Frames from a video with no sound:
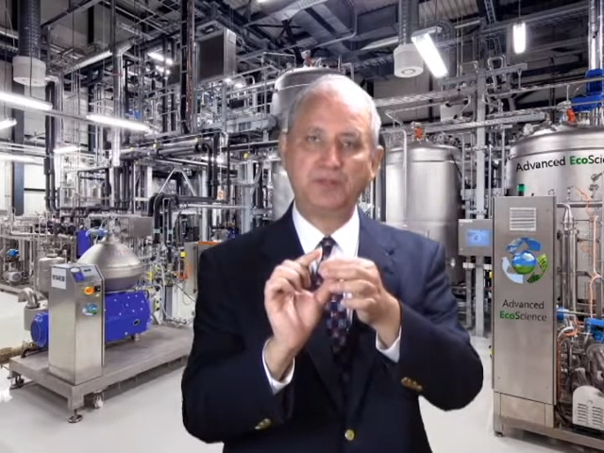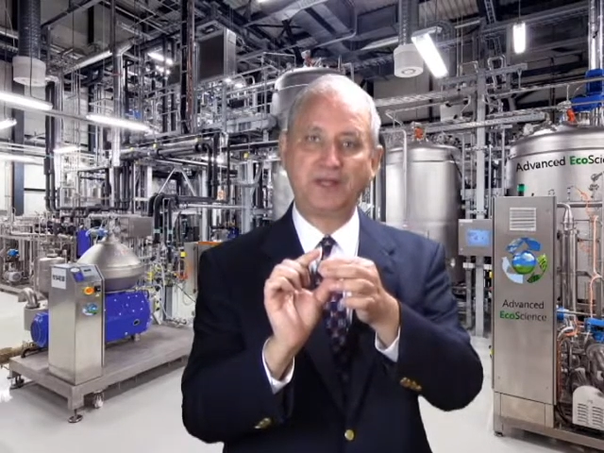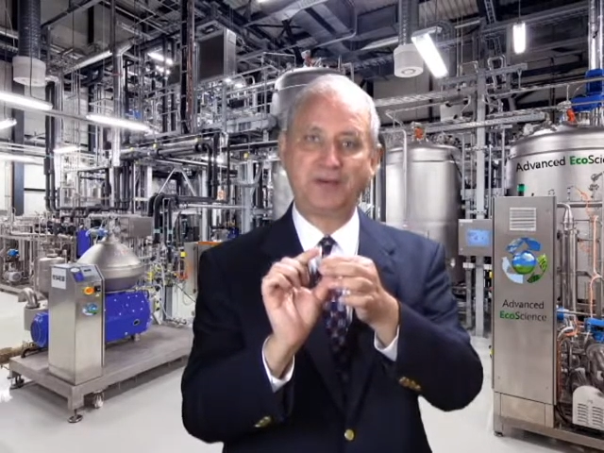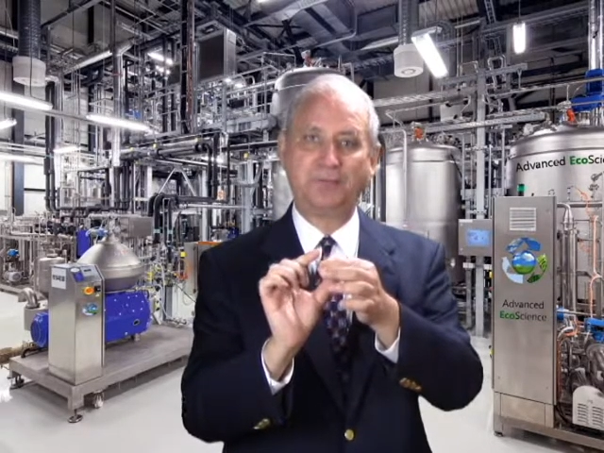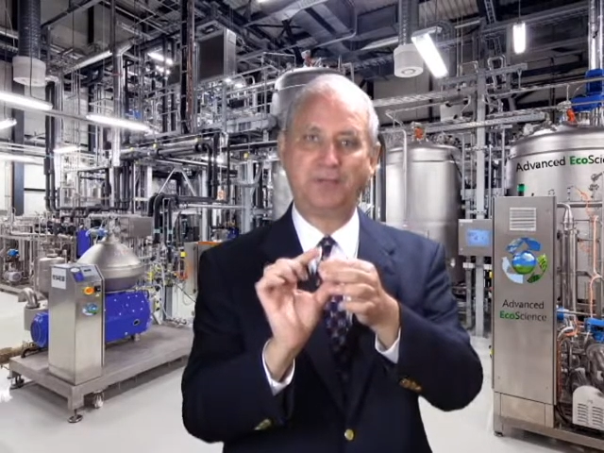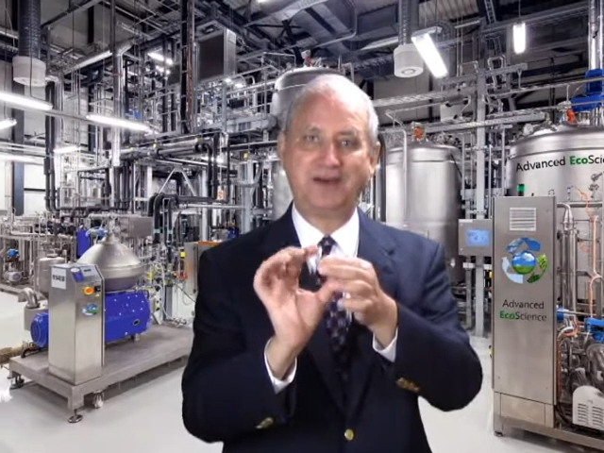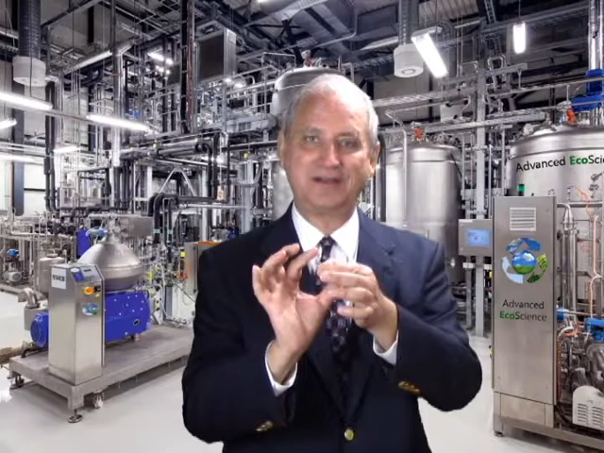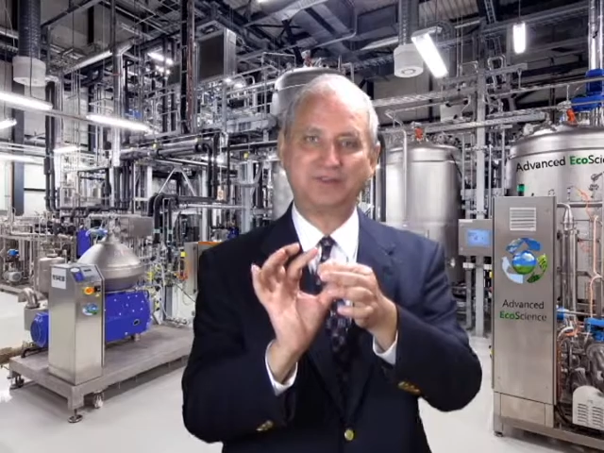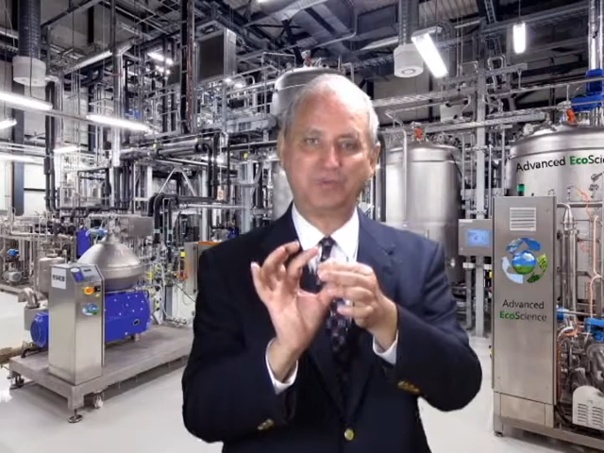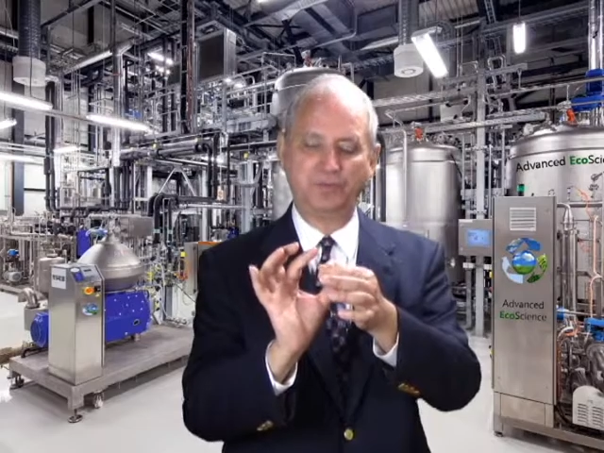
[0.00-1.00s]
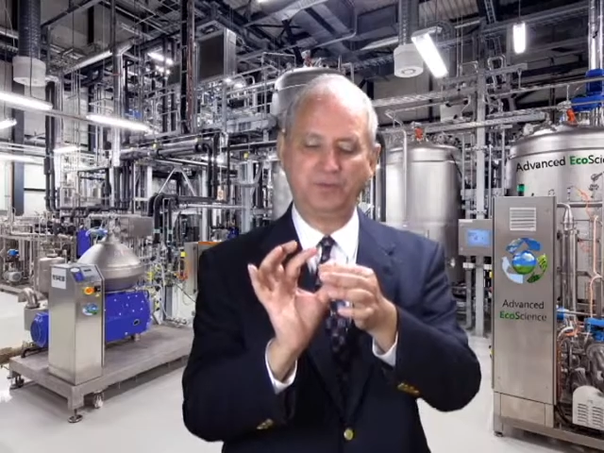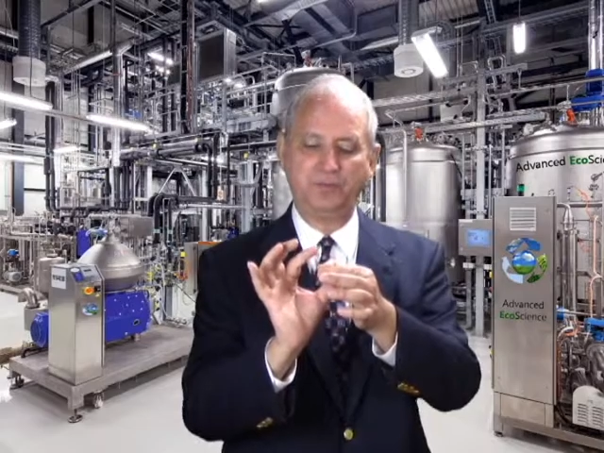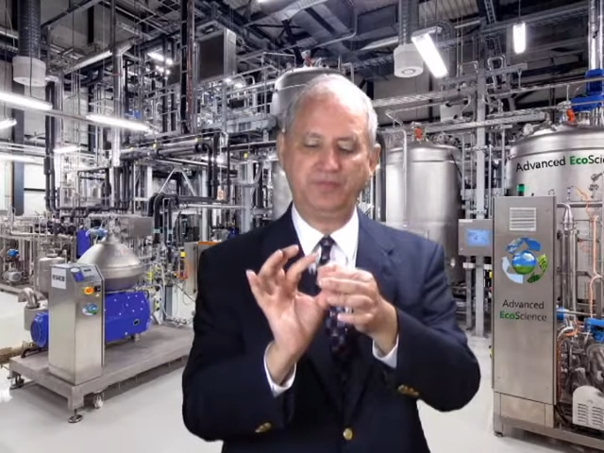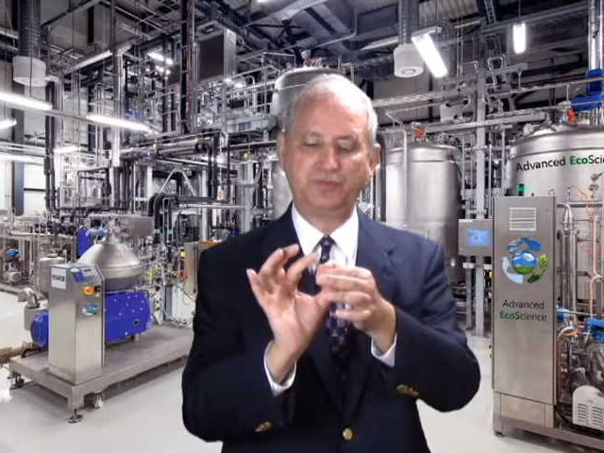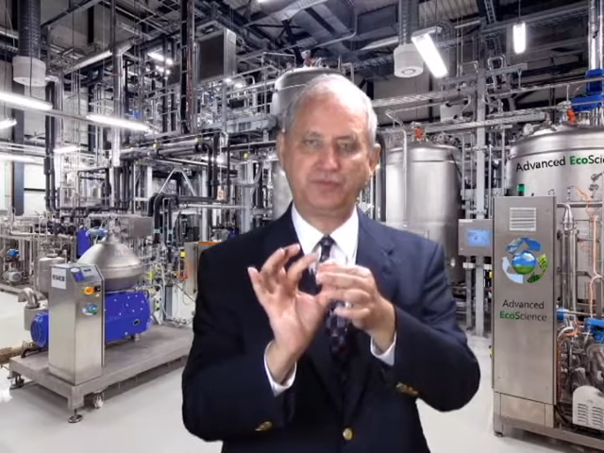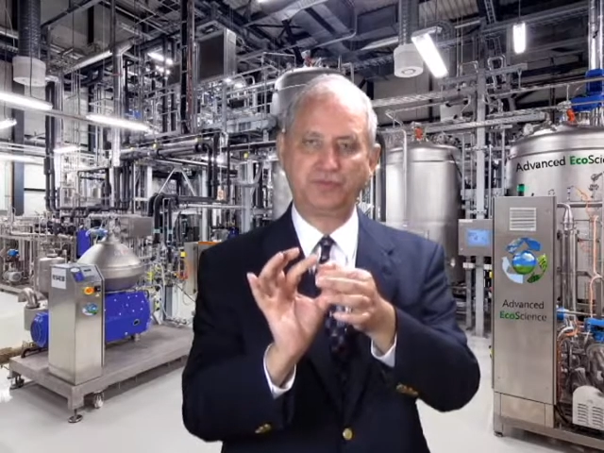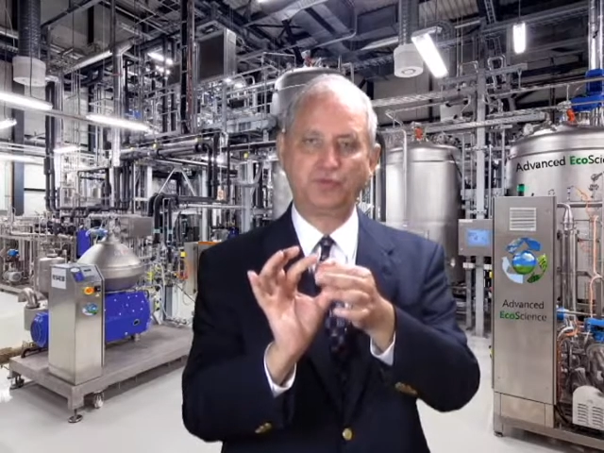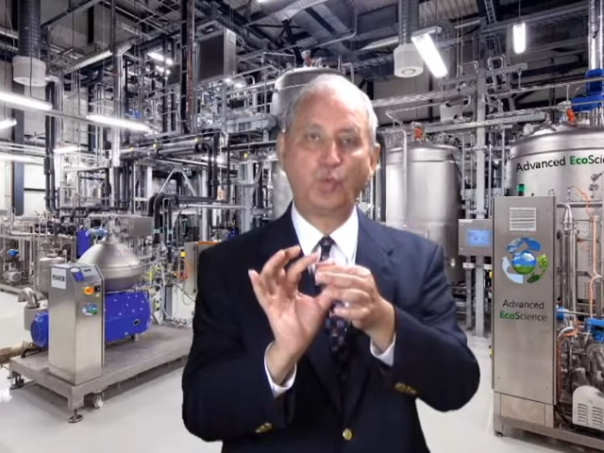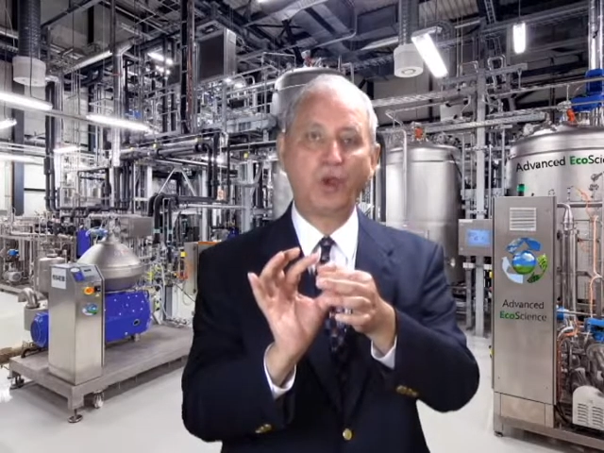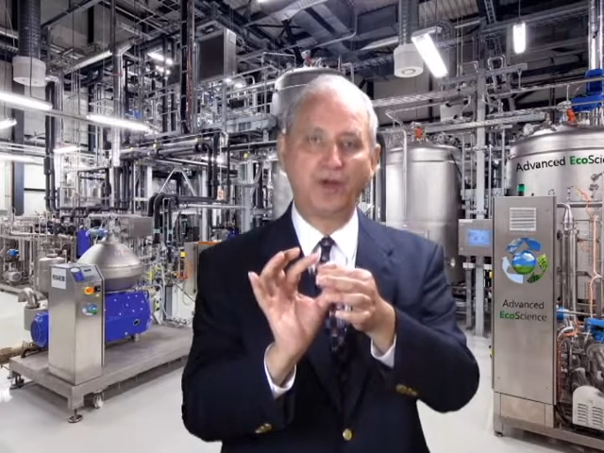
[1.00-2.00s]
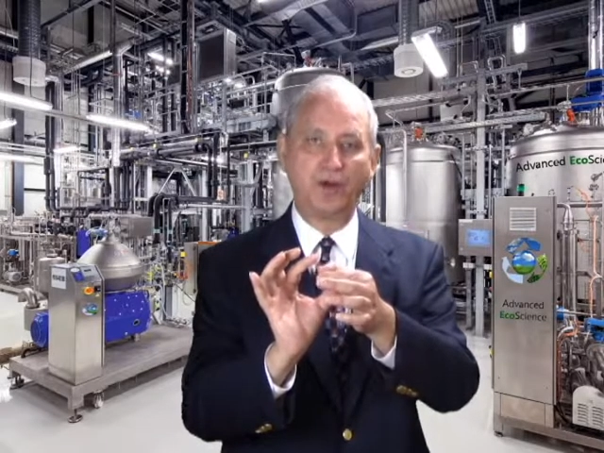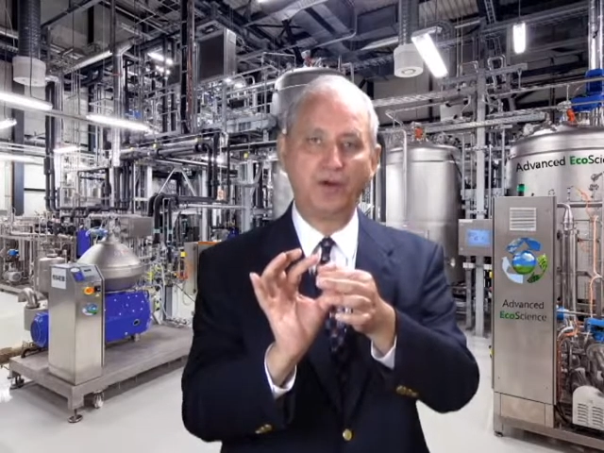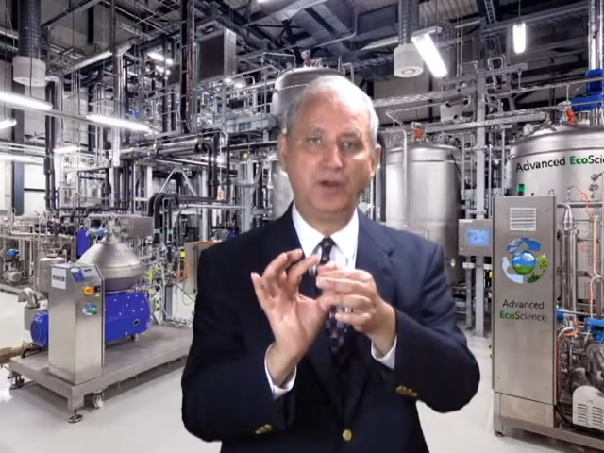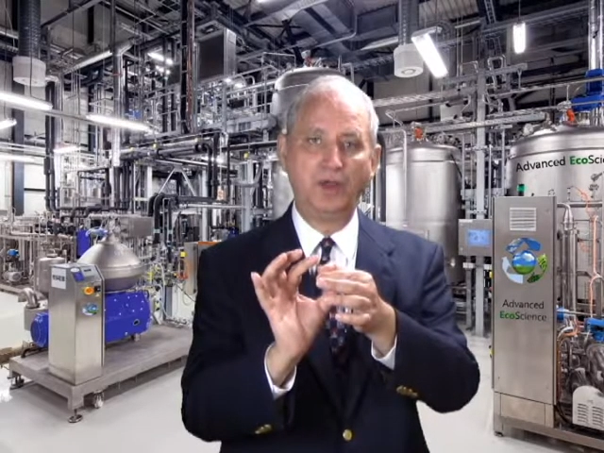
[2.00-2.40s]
like a box, a 3-dimensional square,